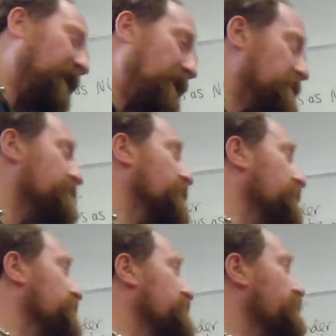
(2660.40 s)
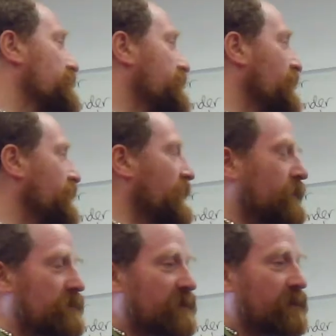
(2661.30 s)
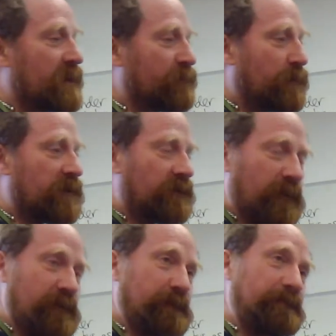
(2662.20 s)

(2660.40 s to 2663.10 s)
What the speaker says: end of 1945, they also gave women the vote.